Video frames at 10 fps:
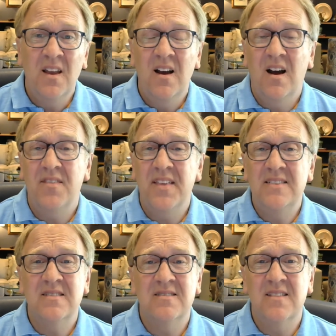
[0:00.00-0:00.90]
A
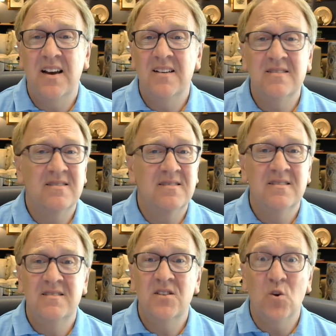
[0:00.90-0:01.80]
thesis says
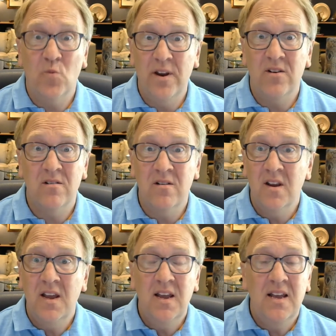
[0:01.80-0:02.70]
to the reader,
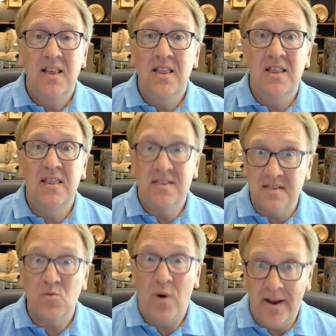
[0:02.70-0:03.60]
this
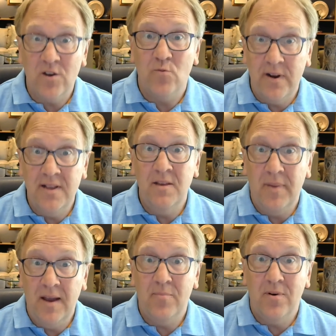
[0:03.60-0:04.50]
is why you're reading the
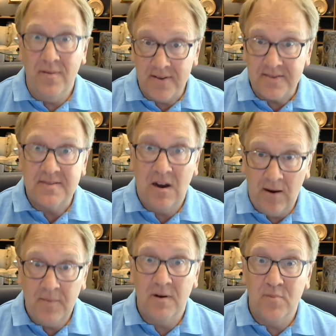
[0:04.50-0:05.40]
paper and this is how
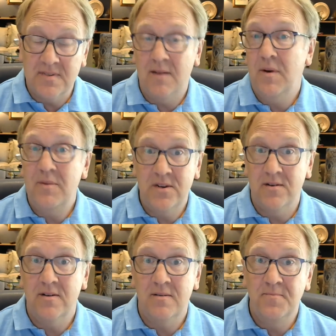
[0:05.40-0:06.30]
I'm going to present my
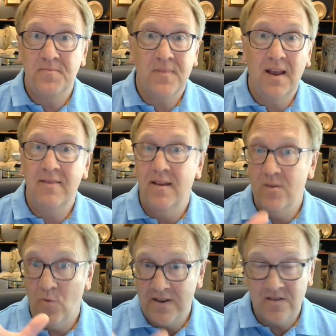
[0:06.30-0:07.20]
material. And then
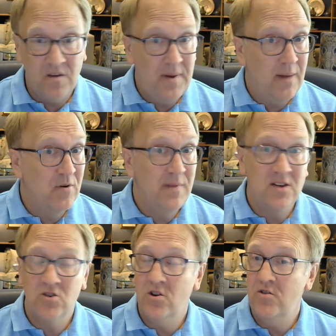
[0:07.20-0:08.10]
the rest of the paper, make
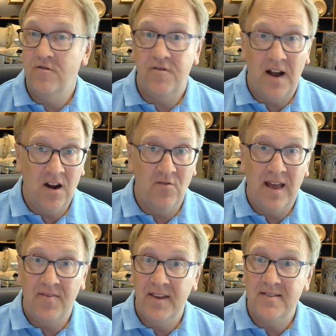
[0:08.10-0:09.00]
sure you follow
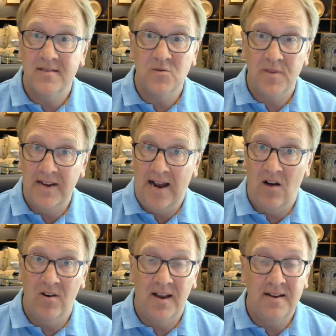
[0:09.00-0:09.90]
that thesis with an
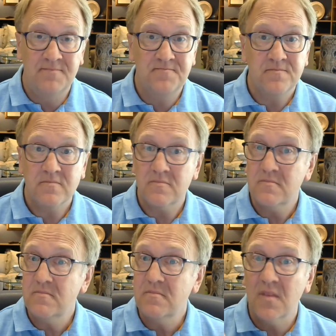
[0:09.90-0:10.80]
outline.
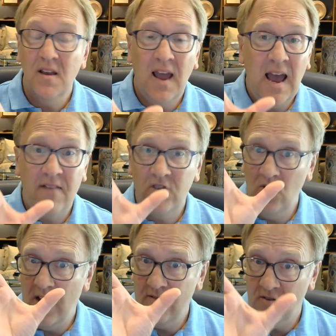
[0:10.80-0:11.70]
After
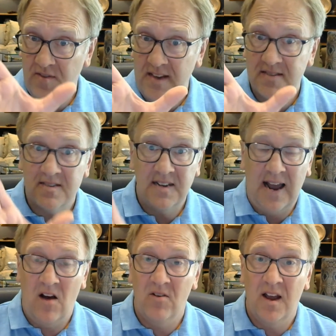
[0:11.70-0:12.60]
you have your thesis and
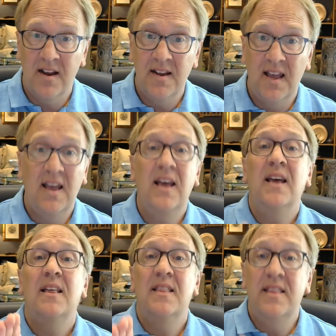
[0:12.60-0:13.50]
outline,
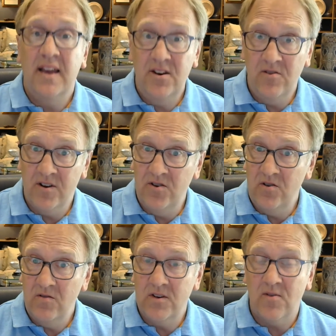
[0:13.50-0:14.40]
then you can
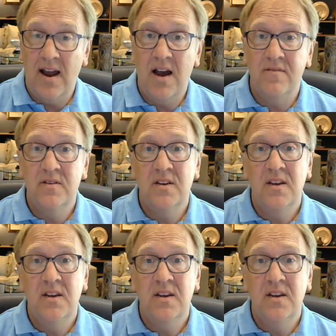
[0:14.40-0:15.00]
do a draft.